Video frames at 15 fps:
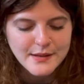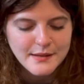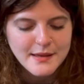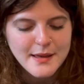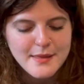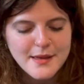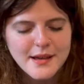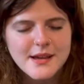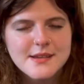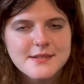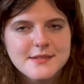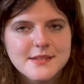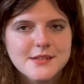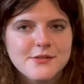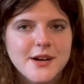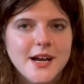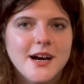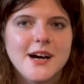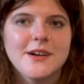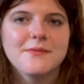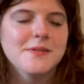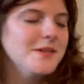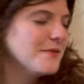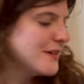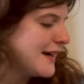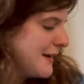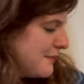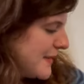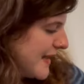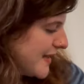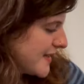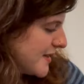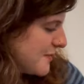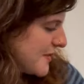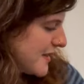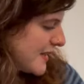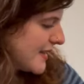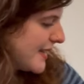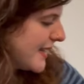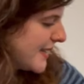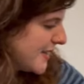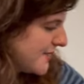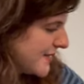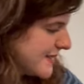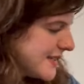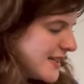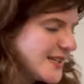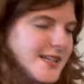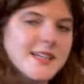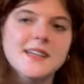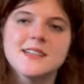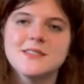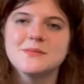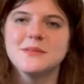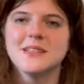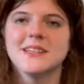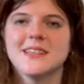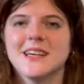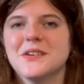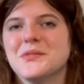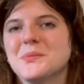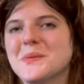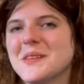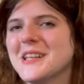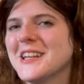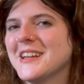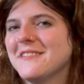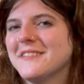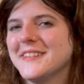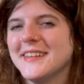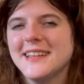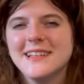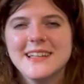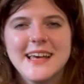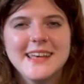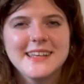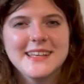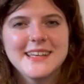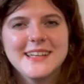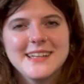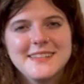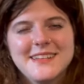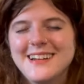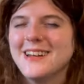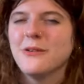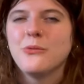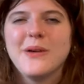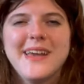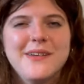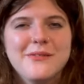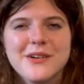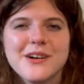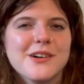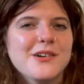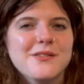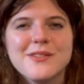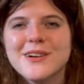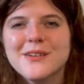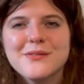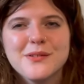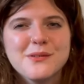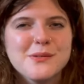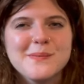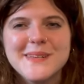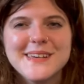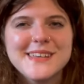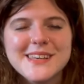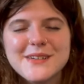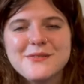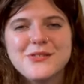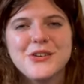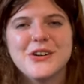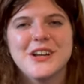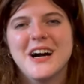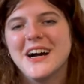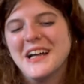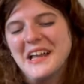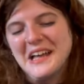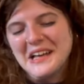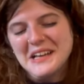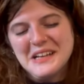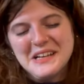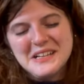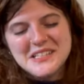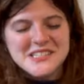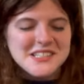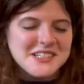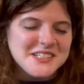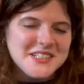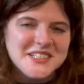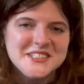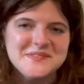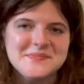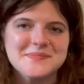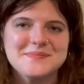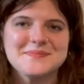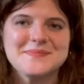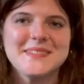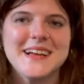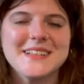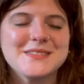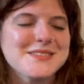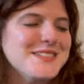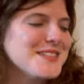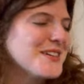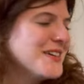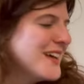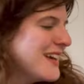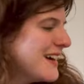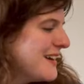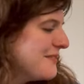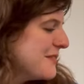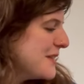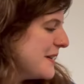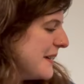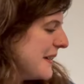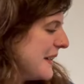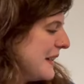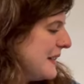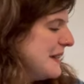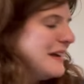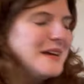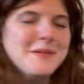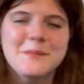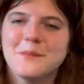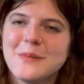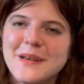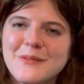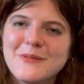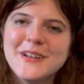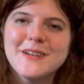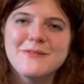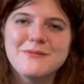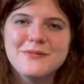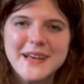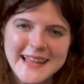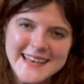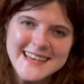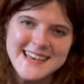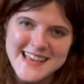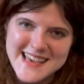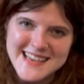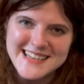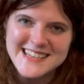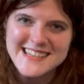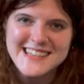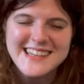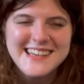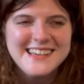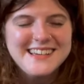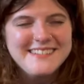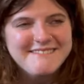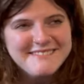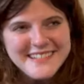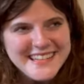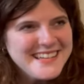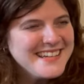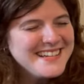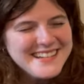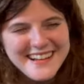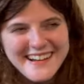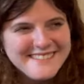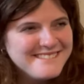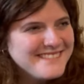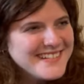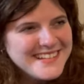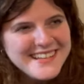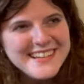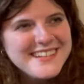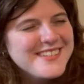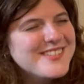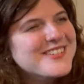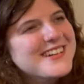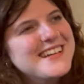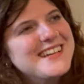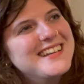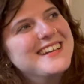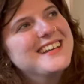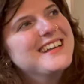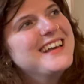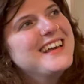I think I do this quite often where I make something kind of intending it to be a gift, but then I really like it and then I waver over if it will be a gift or not. So that's what's going on with her. But what a fun knit. Really, I really enjoyed it.